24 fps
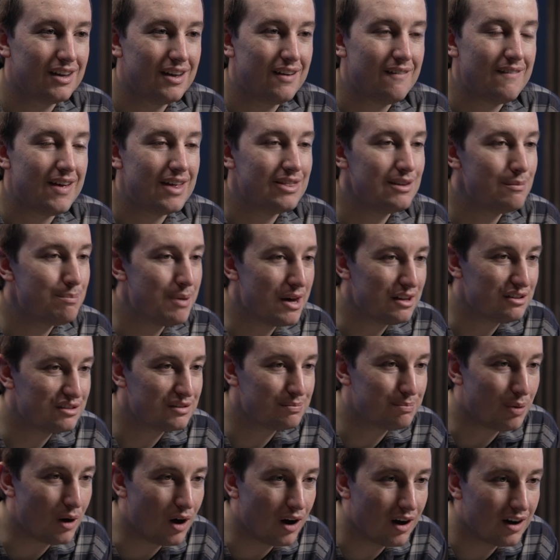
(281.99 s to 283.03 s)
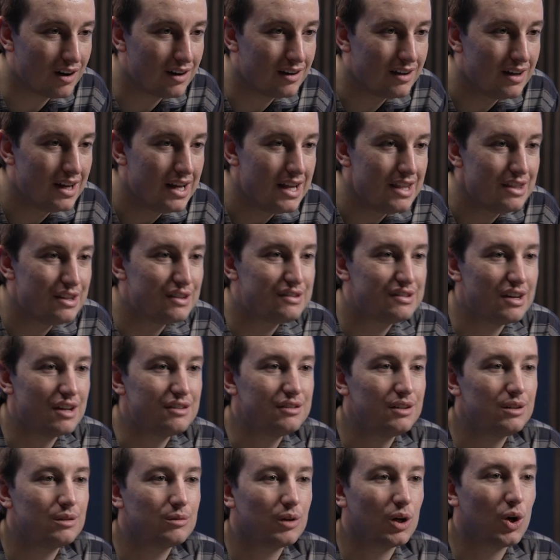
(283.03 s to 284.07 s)
And the best part, this
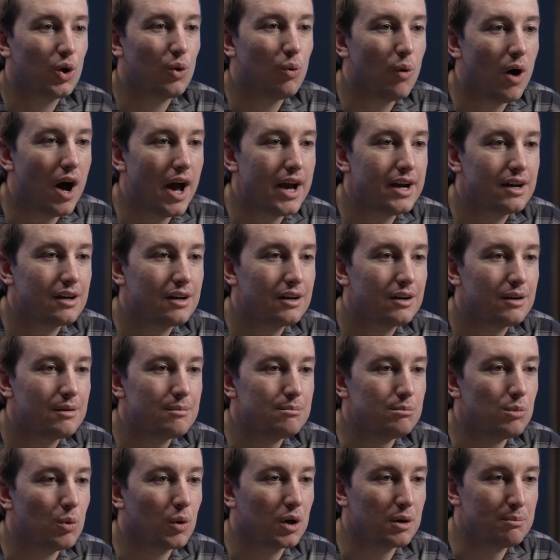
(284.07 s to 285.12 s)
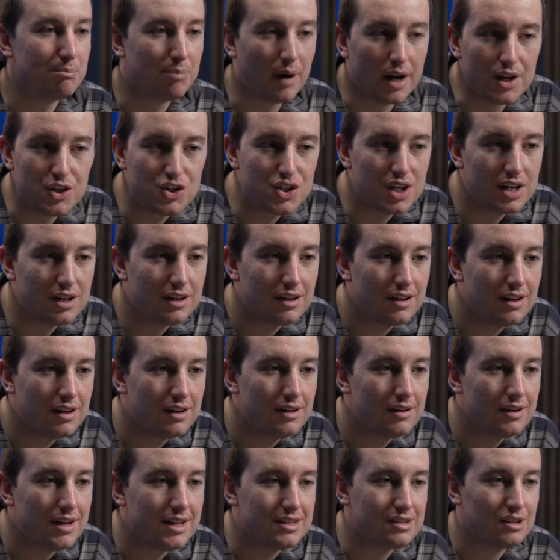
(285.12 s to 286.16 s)
doesn't require more budget,
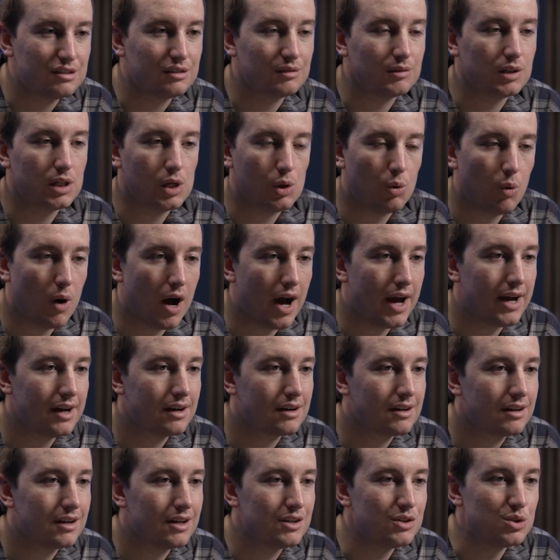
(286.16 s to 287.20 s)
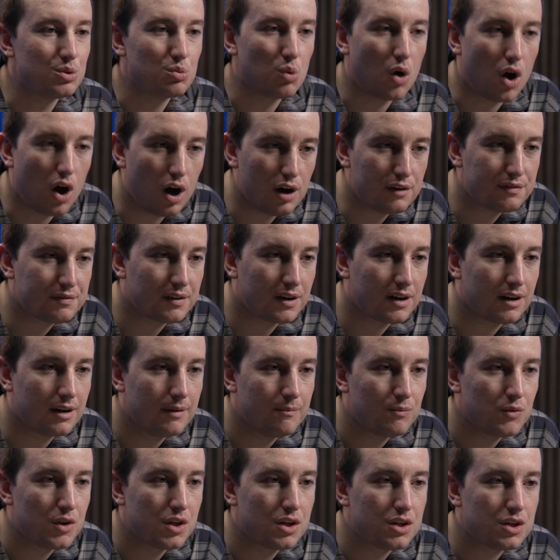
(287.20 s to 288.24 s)
doesn't require a new offer.
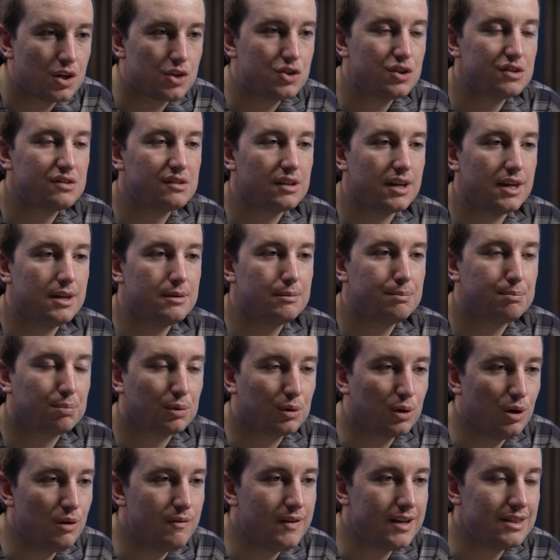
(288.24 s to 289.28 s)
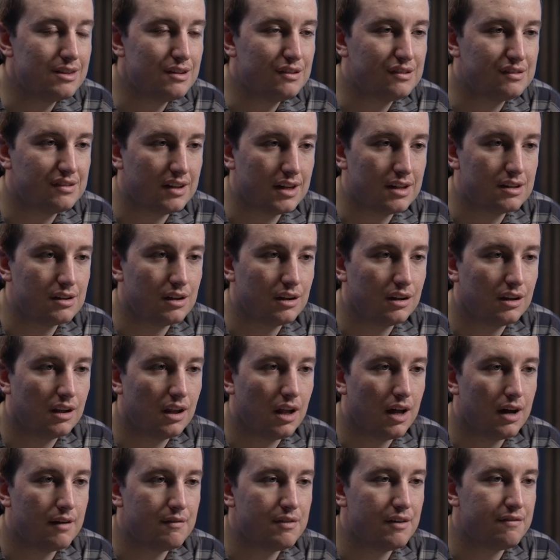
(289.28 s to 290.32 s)
You're just improving the signal
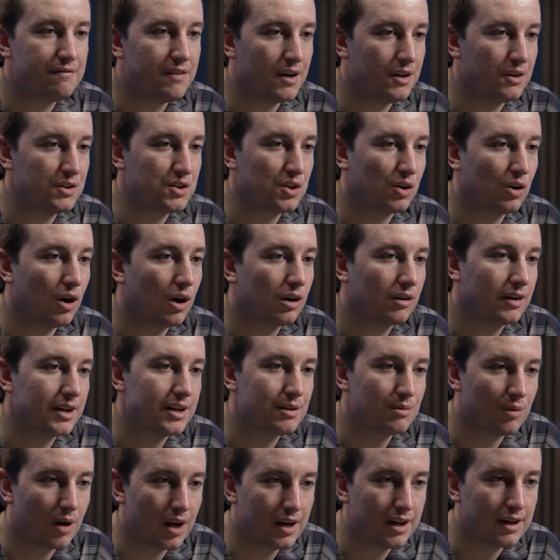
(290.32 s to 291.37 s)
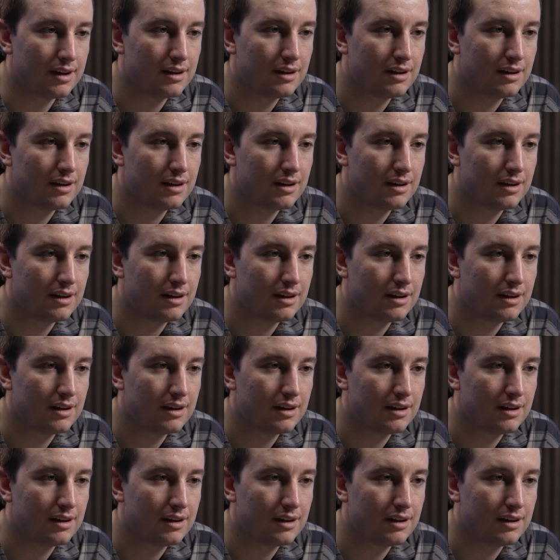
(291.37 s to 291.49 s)
of the funnel you're already running.